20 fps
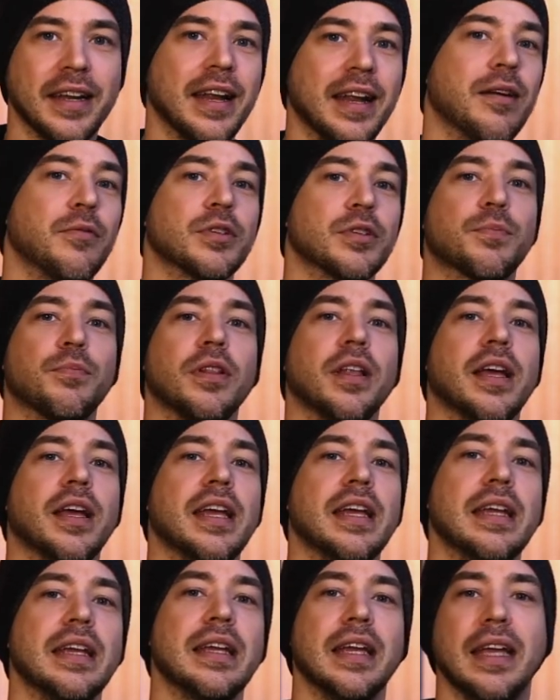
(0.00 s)
I was
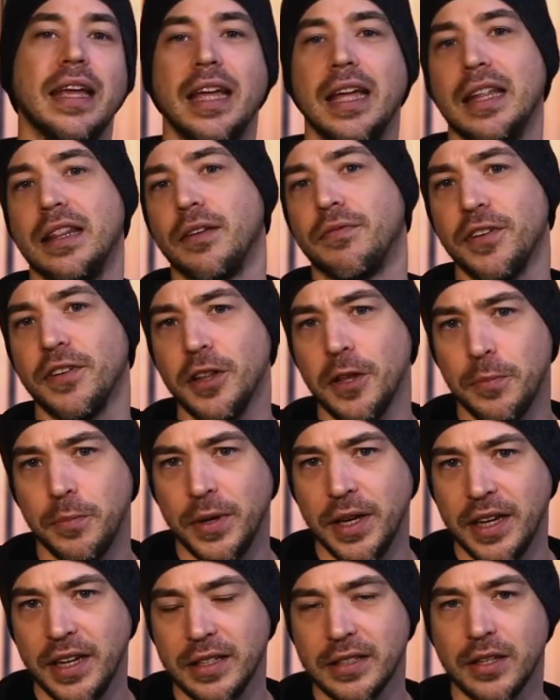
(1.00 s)
playing in the
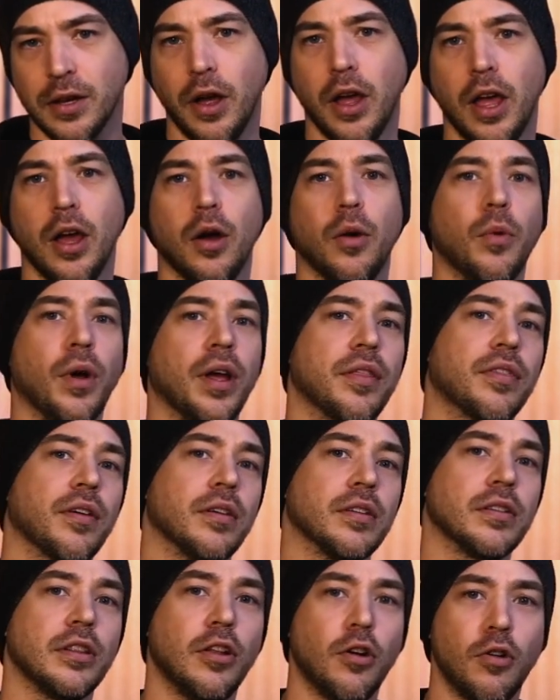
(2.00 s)
Philippines with a
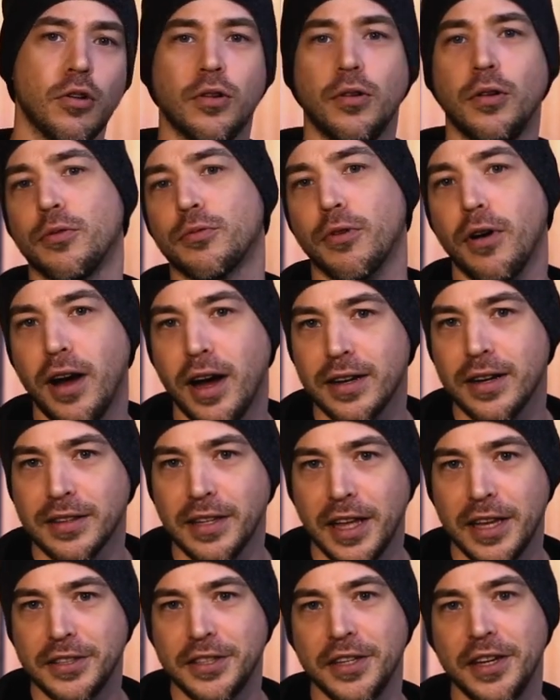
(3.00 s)
local rock
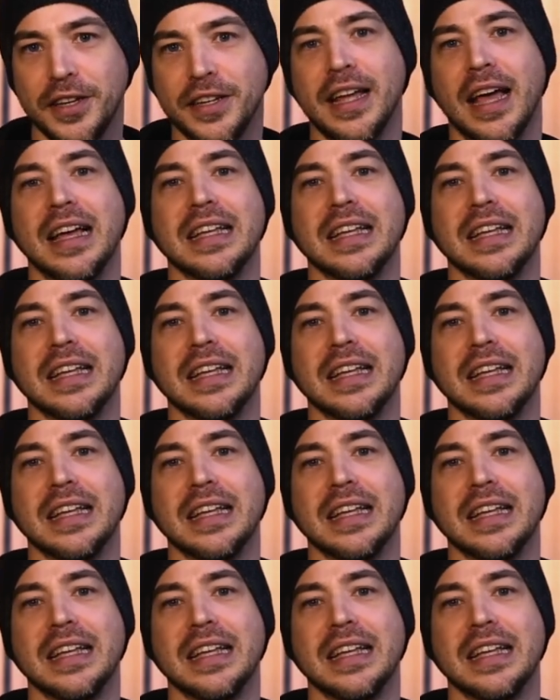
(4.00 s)
legend,